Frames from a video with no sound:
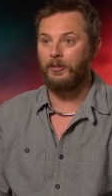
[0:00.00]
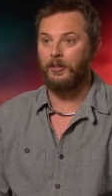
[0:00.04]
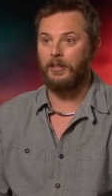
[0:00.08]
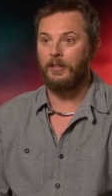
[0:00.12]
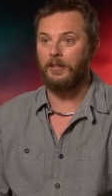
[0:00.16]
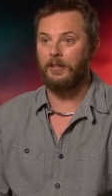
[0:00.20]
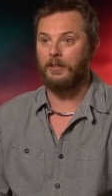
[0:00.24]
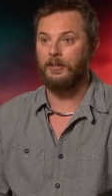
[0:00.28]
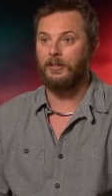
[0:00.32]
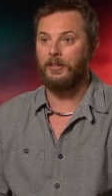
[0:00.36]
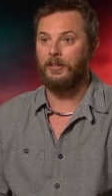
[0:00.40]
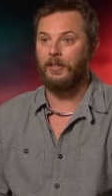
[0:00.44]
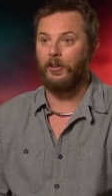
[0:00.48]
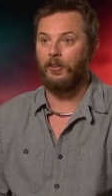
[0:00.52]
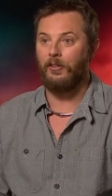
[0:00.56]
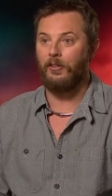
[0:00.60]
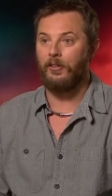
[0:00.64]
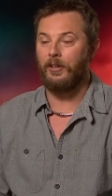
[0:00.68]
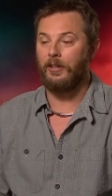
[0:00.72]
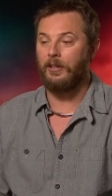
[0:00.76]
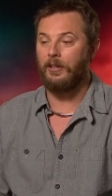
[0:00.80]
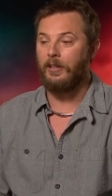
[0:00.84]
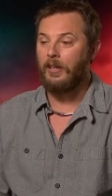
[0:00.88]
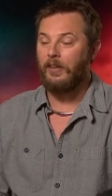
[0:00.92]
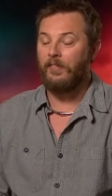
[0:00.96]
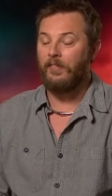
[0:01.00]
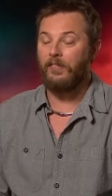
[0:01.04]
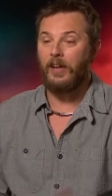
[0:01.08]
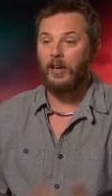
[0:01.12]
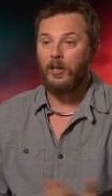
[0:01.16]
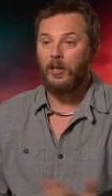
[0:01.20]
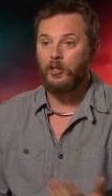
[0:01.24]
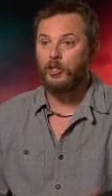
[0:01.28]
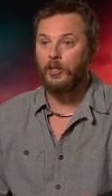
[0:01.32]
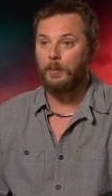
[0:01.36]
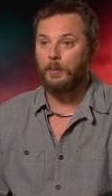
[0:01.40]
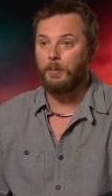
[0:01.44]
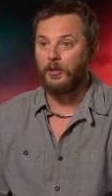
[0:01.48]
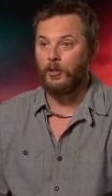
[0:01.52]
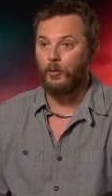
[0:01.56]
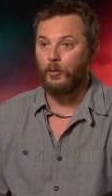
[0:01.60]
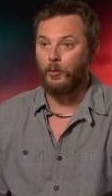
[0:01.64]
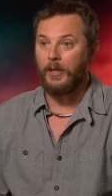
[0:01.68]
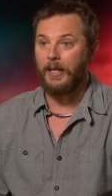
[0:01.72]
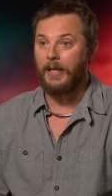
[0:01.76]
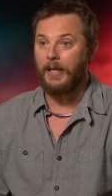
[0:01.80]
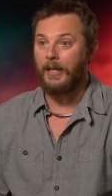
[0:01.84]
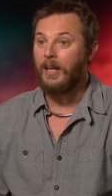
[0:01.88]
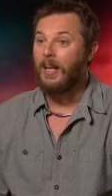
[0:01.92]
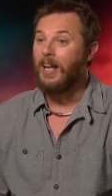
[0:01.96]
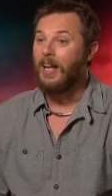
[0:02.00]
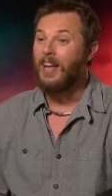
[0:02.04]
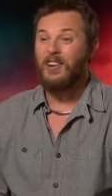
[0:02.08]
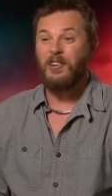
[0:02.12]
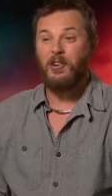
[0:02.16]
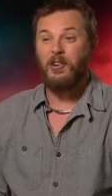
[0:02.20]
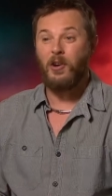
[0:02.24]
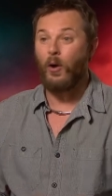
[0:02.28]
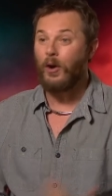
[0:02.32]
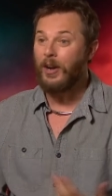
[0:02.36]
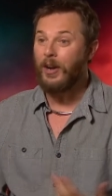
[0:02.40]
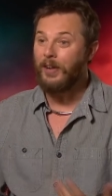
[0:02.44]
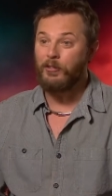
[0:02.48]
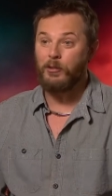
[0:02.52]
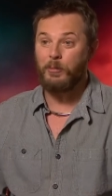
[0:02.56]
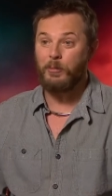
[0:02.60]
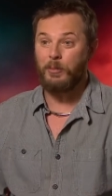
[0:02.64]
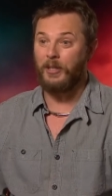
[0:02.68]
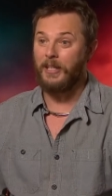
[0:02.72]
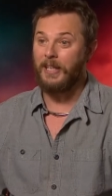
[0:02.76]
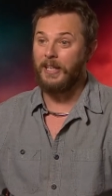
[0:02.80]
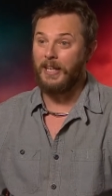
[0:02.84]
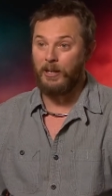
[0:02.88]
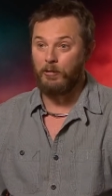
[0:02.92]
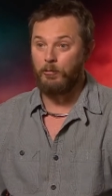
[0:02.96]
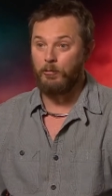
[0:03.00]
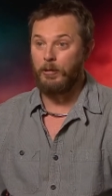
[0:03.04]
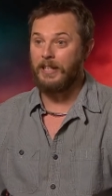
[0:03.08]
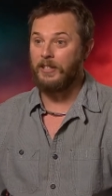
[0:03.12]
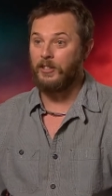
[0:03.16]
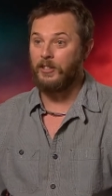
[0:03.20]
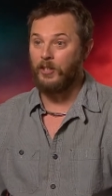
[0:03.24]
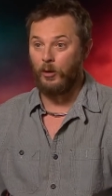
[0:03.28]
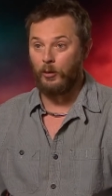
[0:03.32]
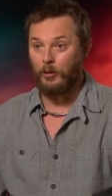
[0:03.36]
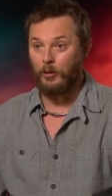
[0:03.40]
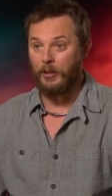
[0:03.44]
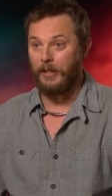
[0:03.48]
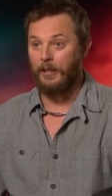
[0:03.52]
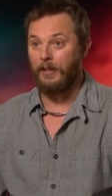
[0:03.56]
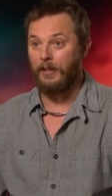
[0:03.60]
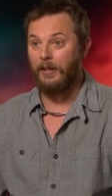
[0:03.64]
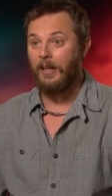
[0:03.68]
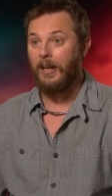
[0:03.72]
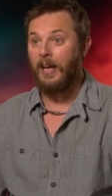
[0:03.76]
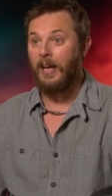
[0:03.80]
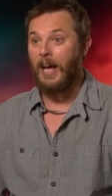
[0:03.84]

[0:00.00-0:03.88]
the Fellowship of the Ring, not everybody had read Tolkien.